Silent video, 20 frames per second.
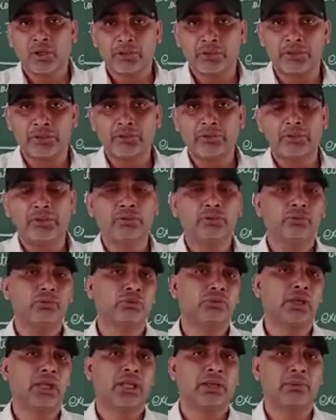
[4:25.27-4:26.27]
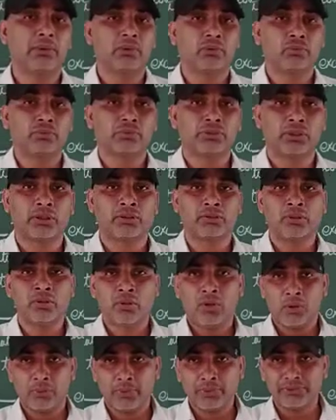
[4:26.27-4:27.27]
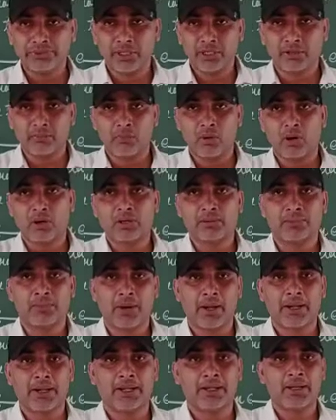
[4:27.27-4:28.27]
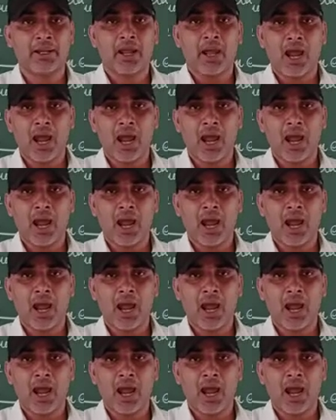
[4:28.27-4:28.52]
during to the evolution which are modified